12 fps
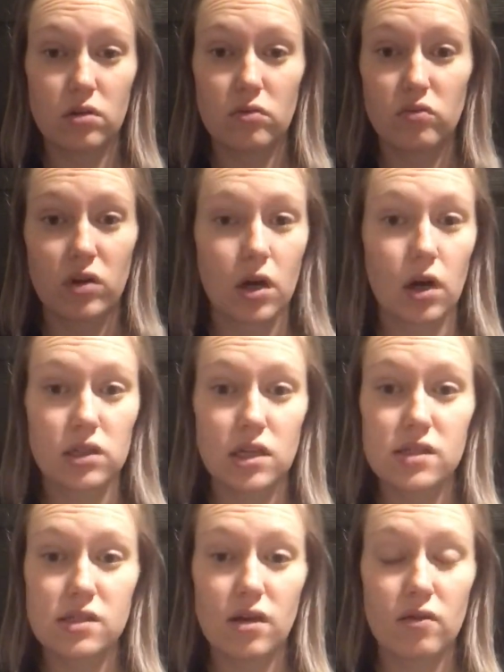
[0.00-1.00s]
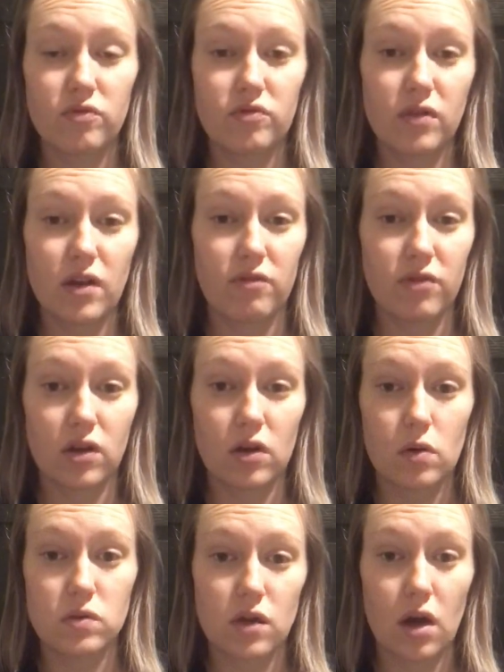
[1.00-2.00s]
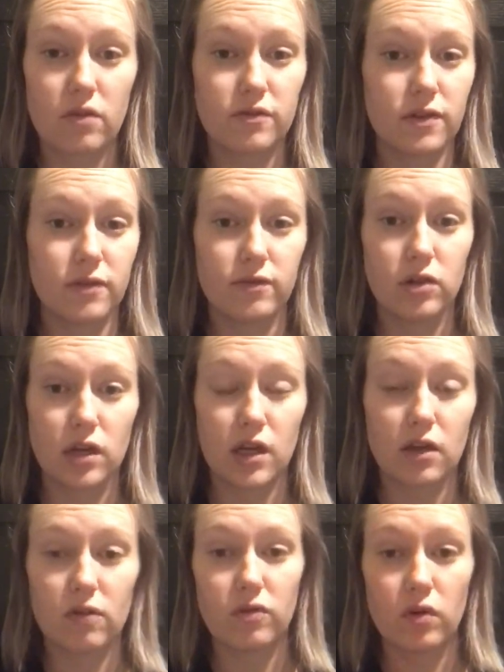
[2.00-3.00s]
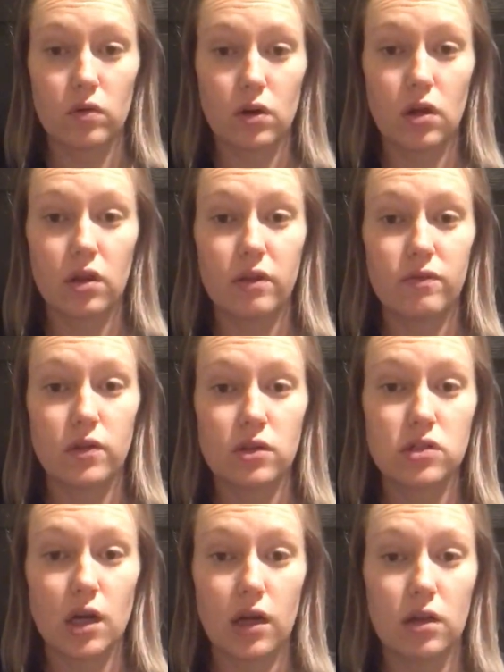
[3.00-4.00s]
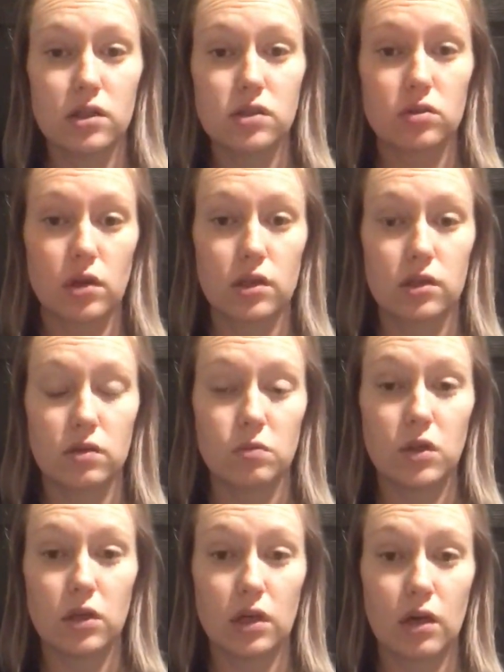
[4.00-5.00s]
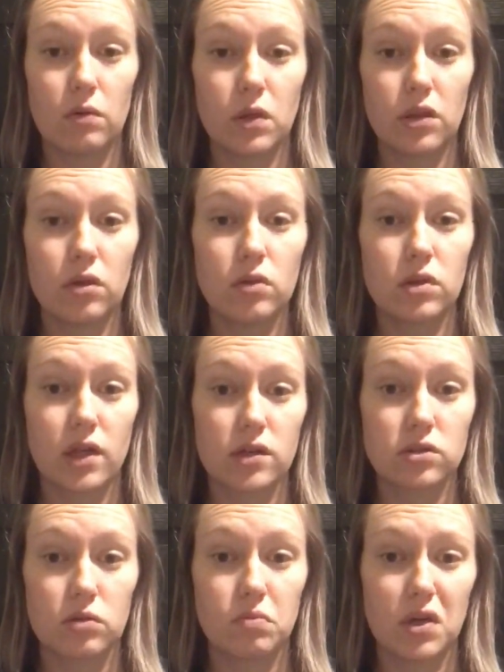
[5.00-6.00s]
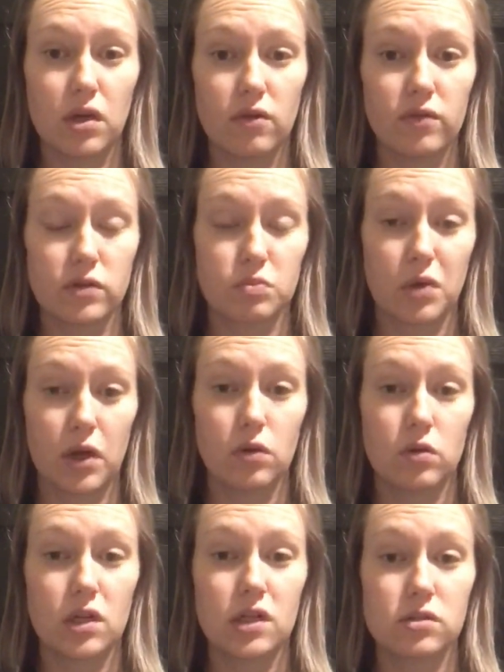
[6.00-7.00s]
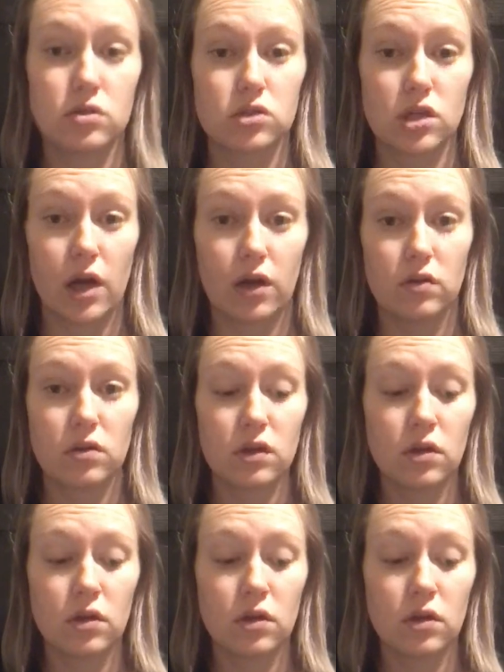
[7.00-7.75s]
regardless of if it goes off, if you're getting a phone call, if your child is trying to communicate with you, that should be your first priority, is your child.